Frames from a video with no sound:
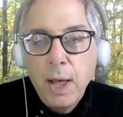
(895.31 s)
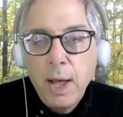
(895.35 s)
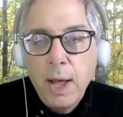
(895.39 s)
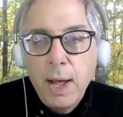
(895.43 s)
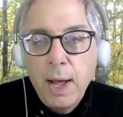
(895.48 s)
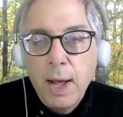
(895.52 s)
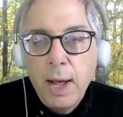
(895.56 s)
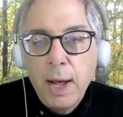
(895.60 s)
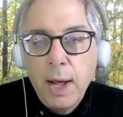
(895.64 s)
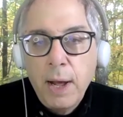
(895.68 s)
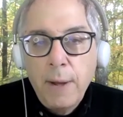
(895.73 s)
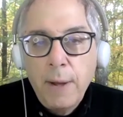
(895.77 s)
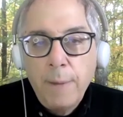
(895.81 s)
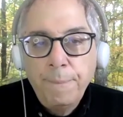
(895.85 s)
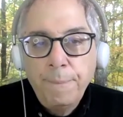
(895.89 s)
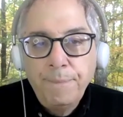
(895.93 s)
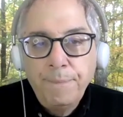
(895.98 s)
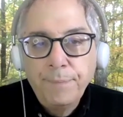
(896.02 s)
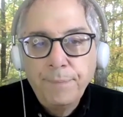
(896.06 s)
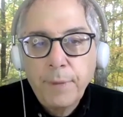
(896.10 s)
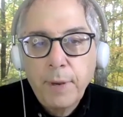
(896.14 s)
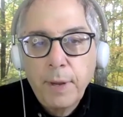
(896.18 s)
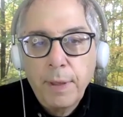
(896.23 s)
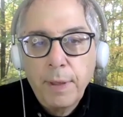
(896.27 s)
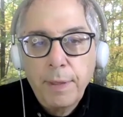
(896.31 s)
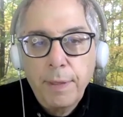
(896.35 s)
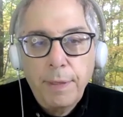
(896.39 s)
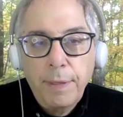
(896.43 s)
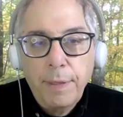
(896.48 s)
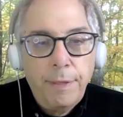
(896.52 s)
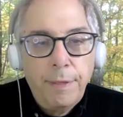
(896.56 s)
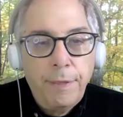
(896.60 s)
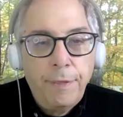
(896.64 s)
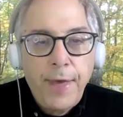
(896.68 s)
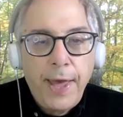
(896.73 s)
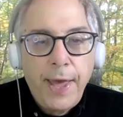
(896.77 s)
Um,
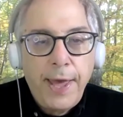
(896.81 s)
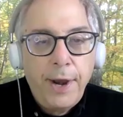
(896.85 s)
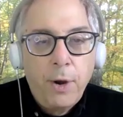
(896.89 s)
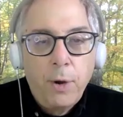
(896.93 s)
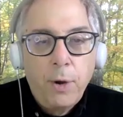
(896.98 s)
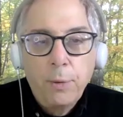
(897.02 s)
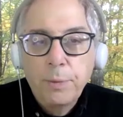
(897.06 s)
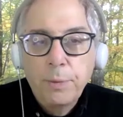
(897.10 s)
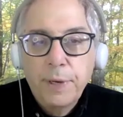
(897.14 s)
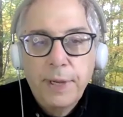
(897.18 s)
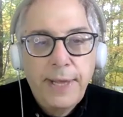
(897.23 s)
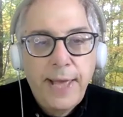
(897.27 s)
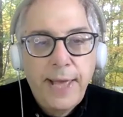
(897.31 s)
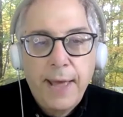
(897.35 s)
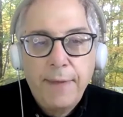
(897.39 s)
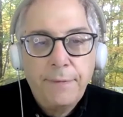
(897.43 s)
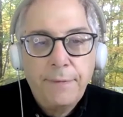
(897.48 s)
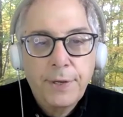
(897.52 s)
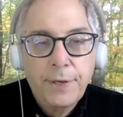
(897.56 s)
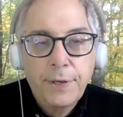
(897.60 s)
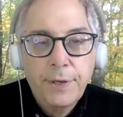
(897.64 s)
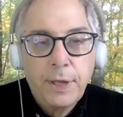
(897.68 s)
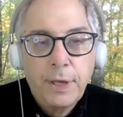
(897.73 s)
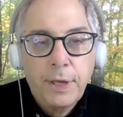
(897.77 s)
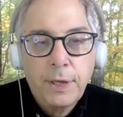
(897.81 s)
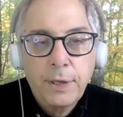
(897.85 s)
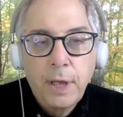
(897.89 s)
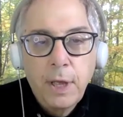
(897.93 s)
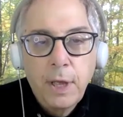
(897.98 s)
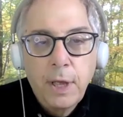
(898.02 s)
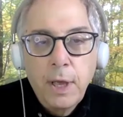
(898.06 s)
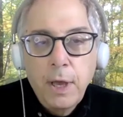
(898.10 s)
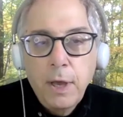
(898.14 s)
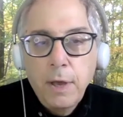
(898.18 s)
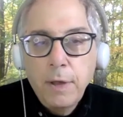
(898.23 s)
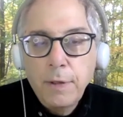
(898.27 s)
they don't get into the,
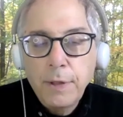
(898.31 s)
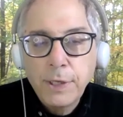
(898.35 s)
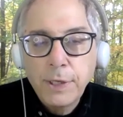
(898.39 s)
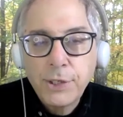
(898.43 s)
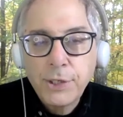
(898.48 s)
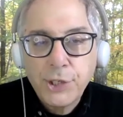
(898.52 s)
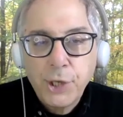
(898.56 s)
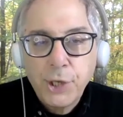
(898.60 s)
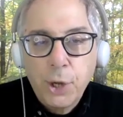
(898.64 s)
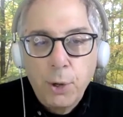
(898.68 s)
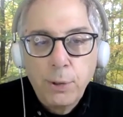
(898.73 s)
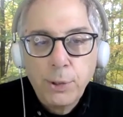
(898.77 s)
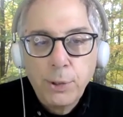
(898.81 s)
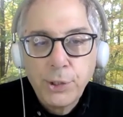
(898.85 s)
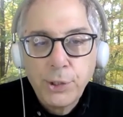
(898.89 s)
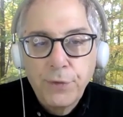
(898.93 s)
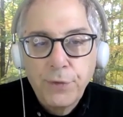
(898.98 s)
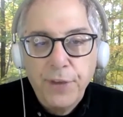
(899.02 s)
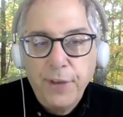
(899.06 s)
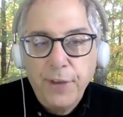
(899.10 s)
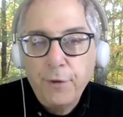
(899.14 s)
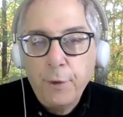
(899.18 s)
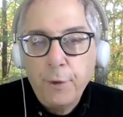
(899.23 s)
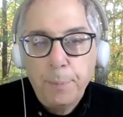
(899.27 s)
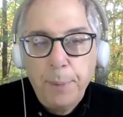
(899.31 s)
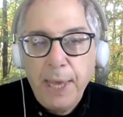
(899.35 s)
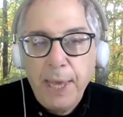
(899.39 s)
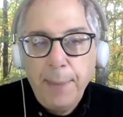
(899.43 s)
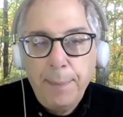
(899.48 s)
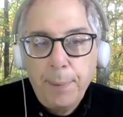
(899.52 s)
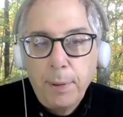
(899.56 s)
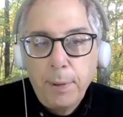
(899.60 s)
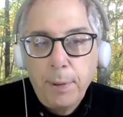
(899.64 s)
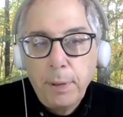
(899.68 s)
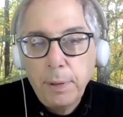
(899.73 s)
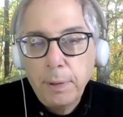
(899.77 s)
the souls of evil
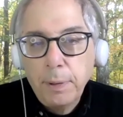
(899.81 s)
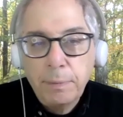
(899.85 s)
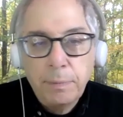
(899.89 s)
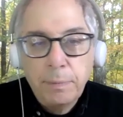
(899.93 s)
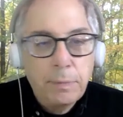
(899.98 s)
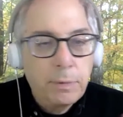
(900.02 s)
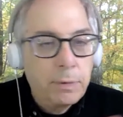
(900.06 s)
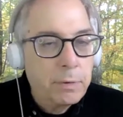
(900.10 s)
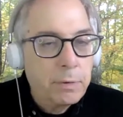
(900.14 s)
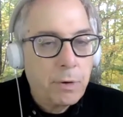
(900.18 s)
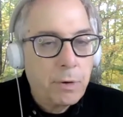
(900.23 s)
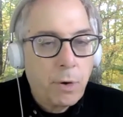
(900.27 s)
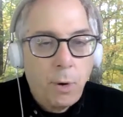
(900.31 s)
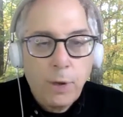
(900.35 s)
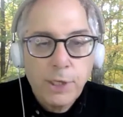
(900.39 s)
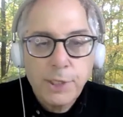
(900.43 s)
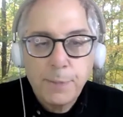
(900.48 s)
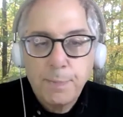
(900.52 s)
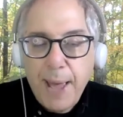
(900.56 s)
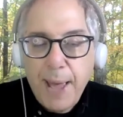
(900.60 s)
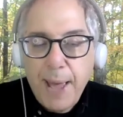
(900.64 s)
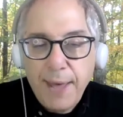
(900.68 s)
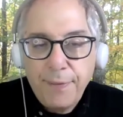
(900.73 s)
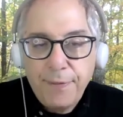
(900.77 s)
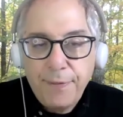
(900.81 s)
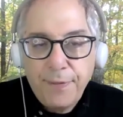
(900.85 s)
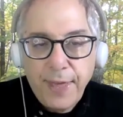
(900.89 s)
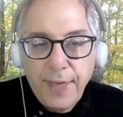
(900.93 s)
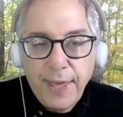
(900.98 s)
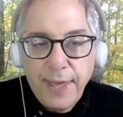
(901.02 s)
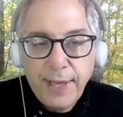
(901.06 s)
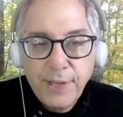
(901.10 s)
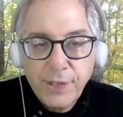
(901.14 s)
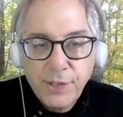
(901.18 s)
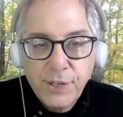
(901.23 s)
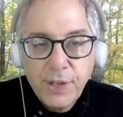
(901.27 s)
people and cause bad
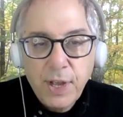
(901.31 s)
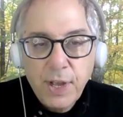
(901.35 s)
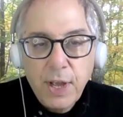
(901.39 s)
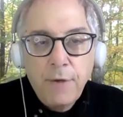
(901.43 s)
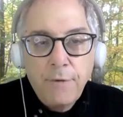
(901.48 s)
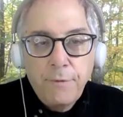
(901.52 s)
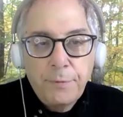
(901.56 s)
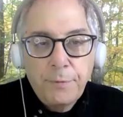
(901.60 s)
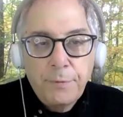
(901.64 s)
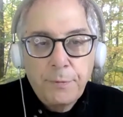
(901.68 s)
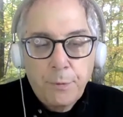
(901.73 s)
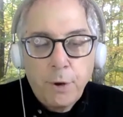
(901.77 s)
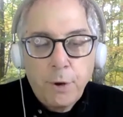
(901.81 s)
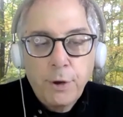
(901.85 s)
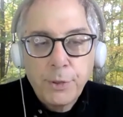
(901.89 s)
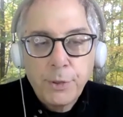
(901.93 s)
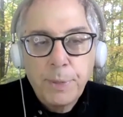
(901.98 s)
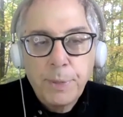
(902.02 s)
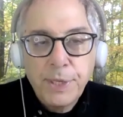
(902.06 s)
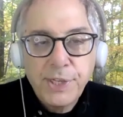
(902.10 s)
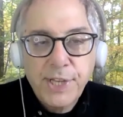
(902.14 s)
things, cause them to